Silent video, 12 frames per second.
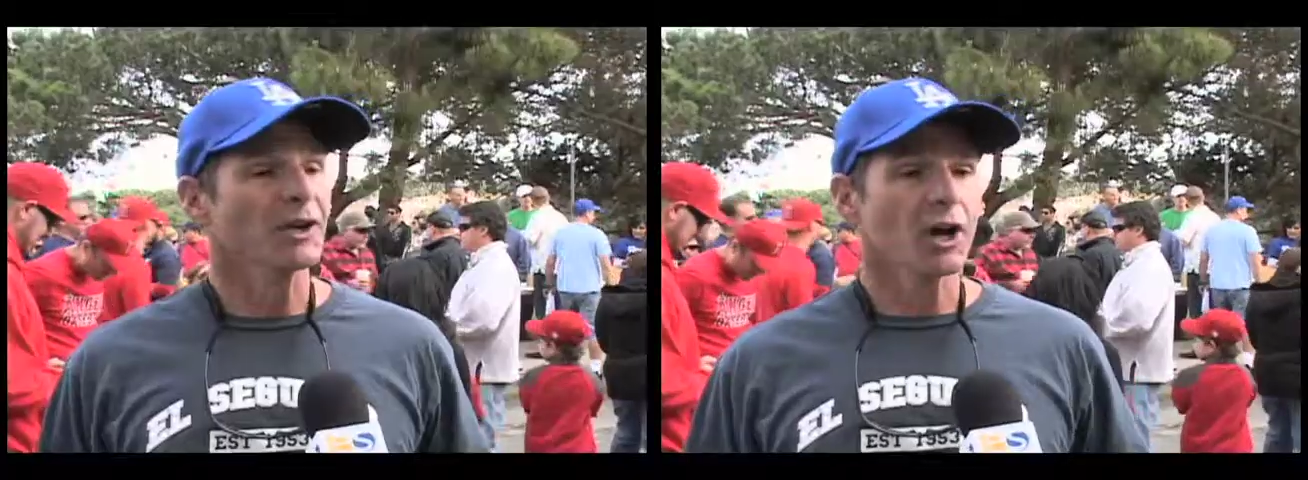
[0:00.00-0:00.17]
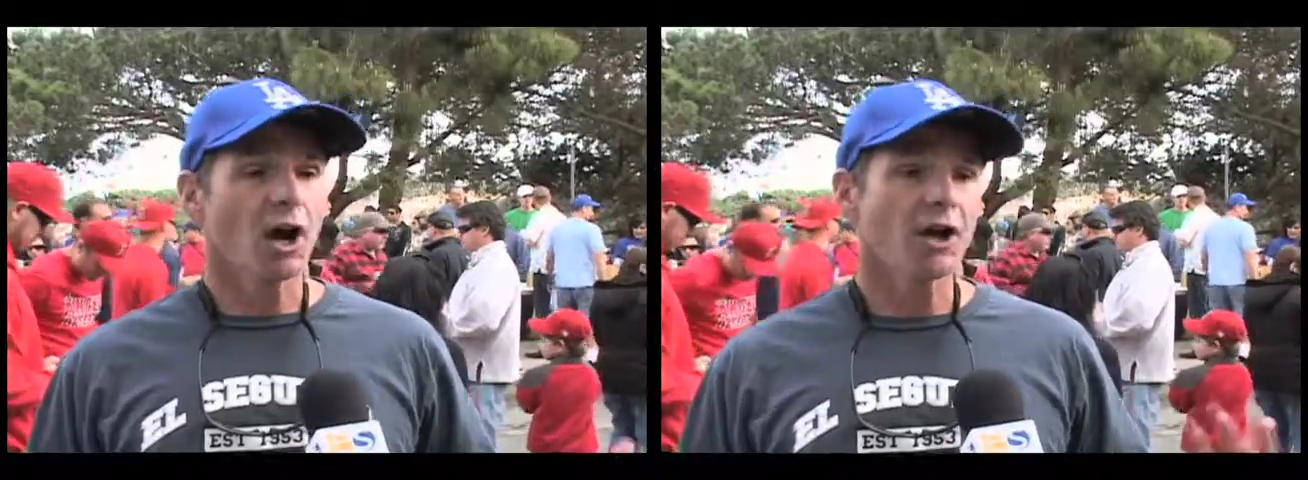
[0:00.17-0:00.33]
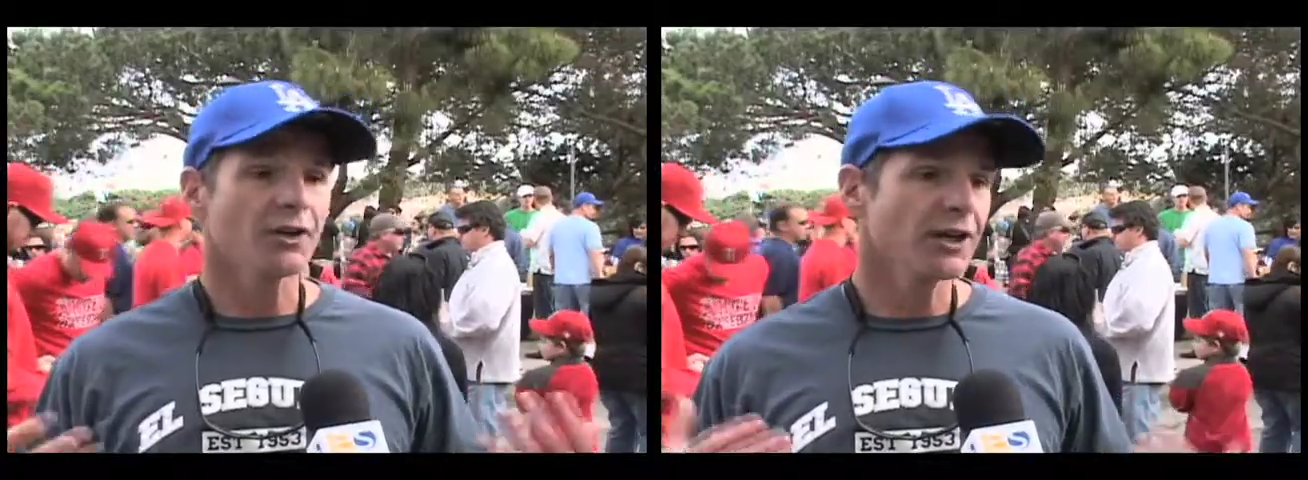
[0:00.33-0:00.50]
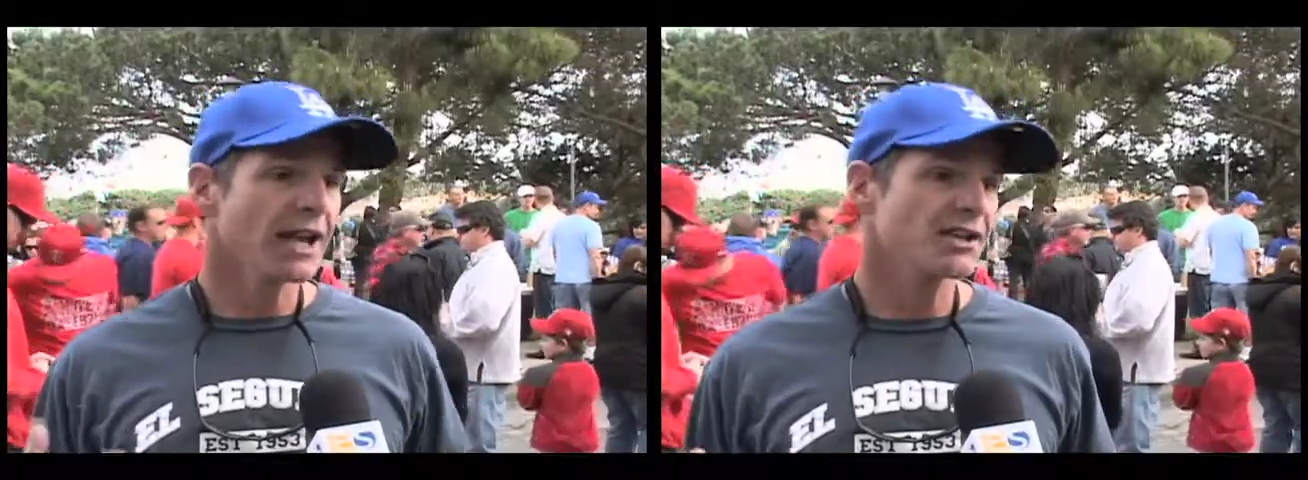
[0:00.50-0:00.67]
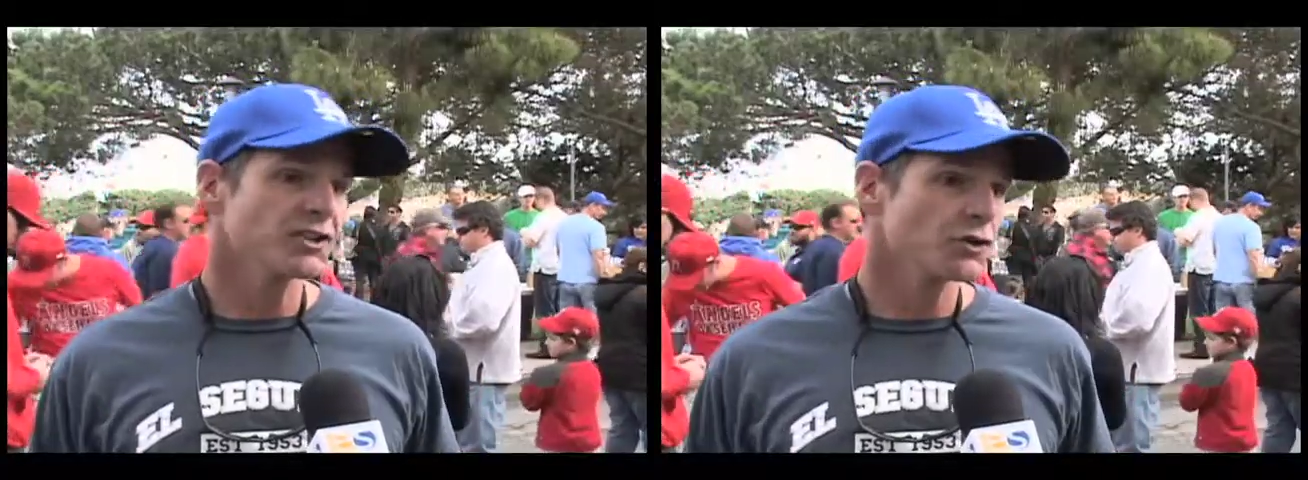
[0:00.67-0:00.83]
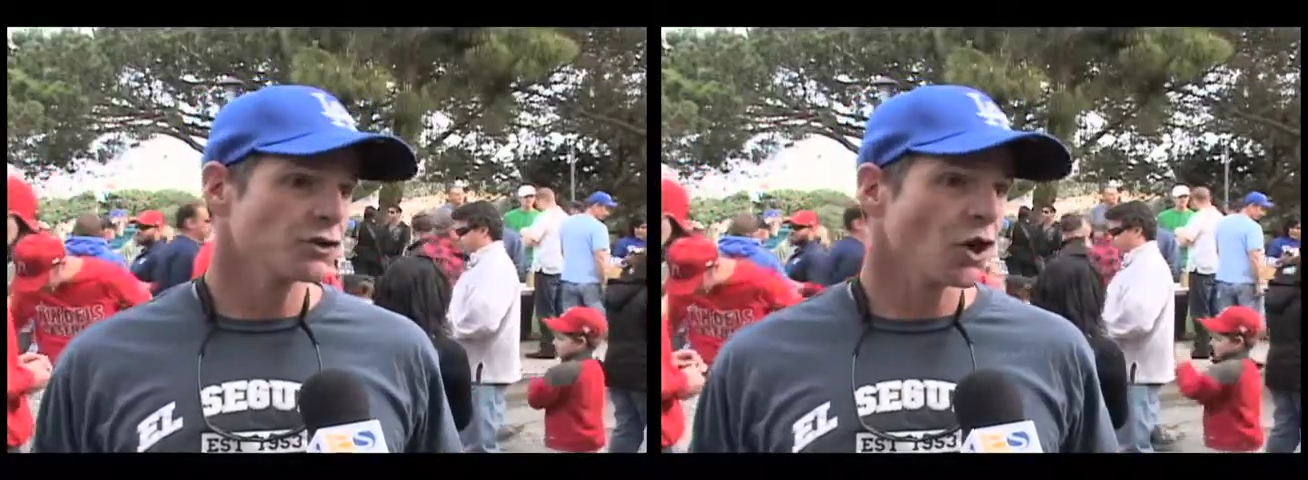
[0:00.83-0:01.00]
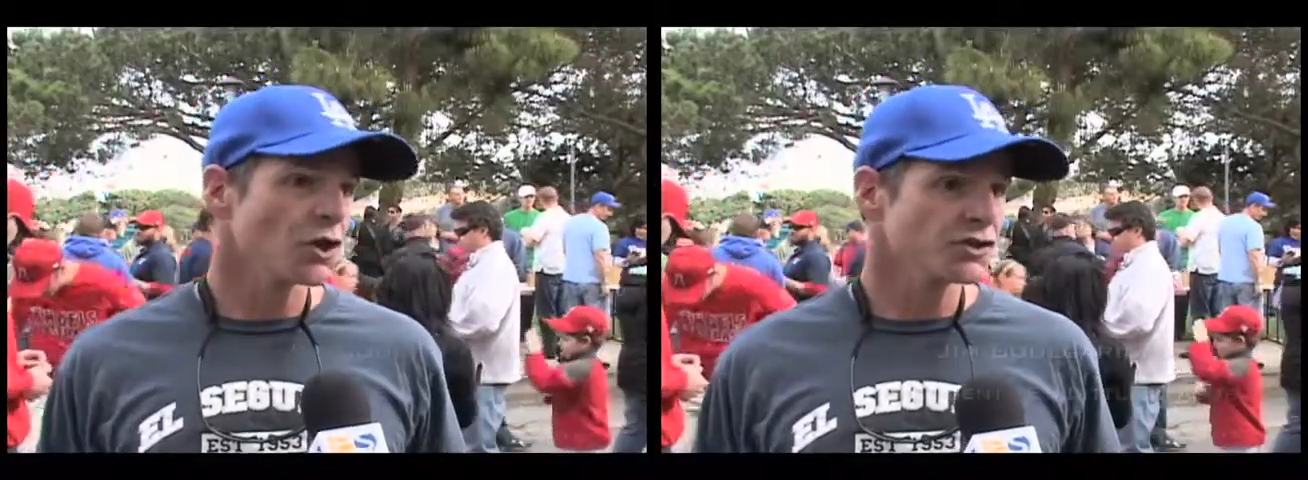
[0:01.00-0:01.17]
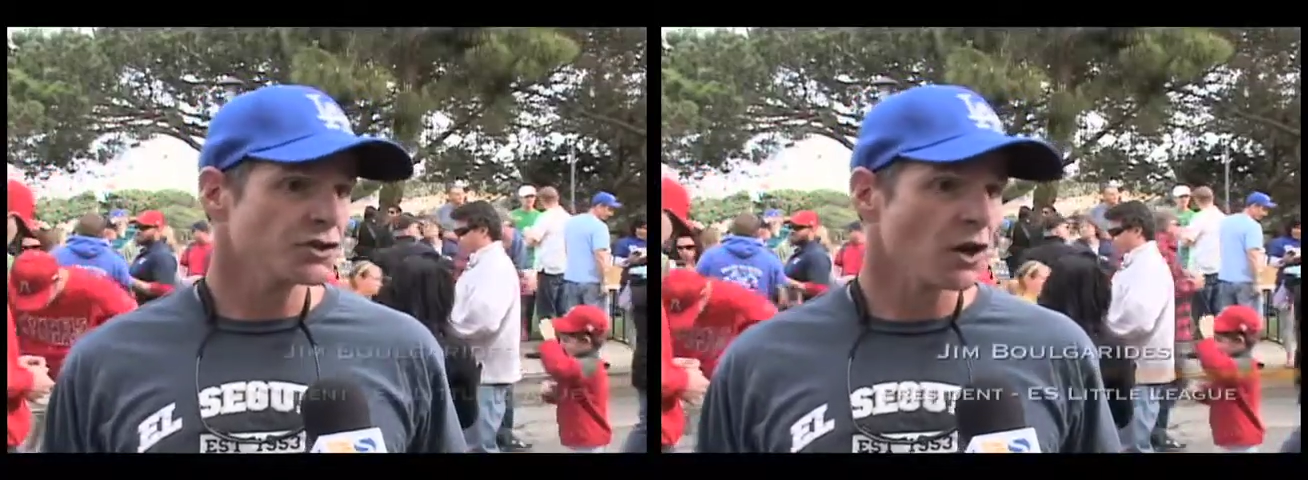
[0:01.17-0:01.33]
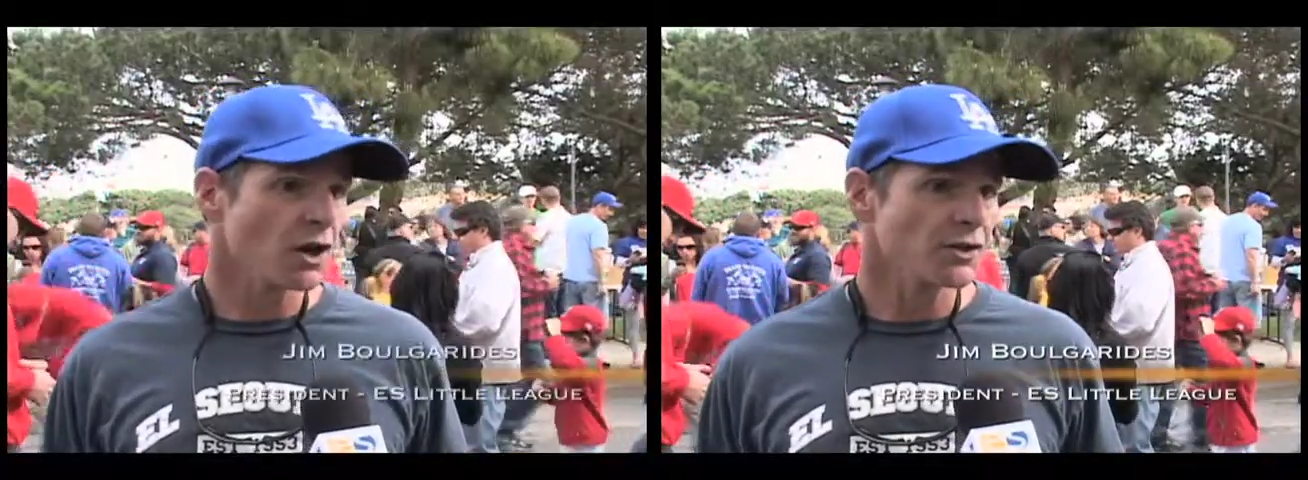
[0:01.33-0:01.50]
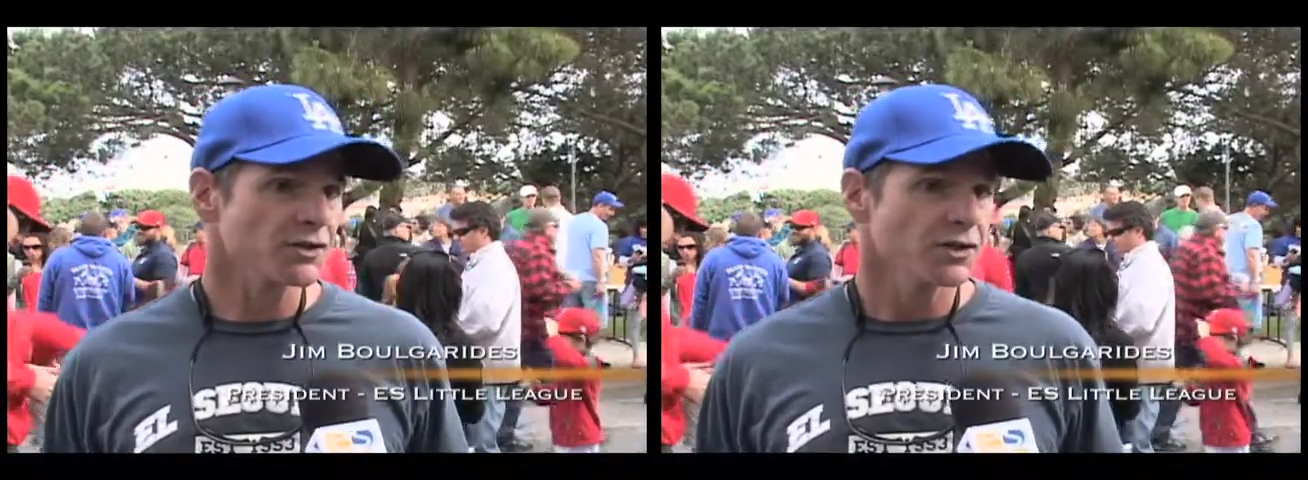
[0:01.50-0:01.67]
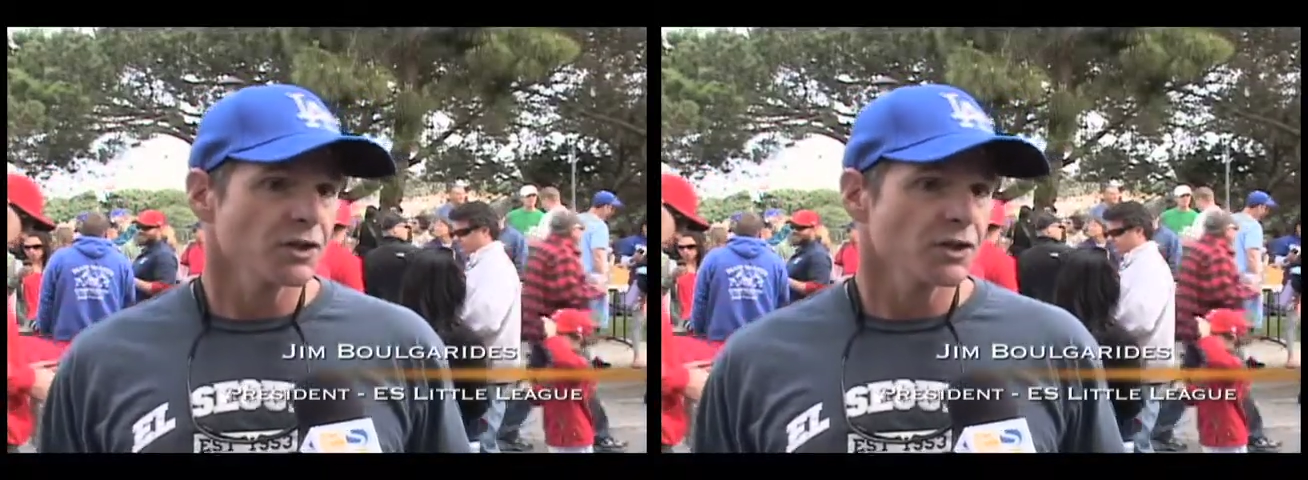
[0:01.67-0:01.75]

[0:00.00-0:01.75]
going to honor last year's All-Stars.